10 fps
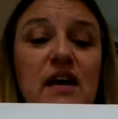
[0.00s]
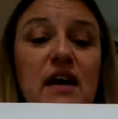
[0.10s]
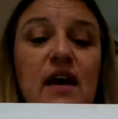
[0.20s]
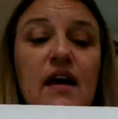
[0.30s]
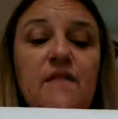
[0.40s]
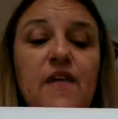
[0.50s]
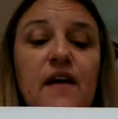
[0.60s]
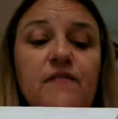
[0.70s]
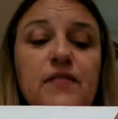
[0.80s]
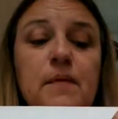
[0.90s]
if I
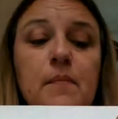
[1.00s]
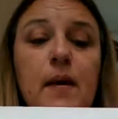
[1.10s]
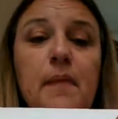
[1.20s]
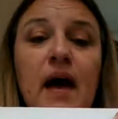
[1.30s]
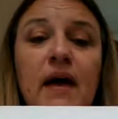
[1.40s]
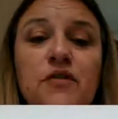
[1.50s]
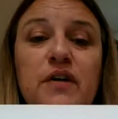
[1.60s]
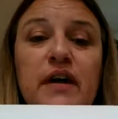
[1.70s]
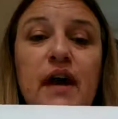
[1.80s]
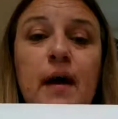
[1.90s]
flip my
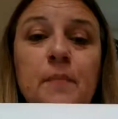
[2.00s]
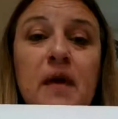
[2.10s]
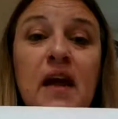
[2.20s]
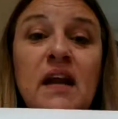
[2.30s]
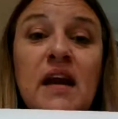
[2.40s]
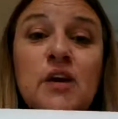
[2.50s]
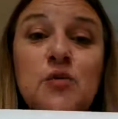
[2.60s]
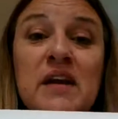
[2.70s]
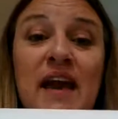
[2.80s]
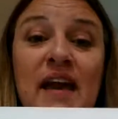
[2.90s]
battery up and I
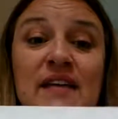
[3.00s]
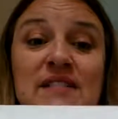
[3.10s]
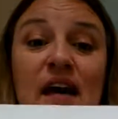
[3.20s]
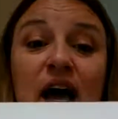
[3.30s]
create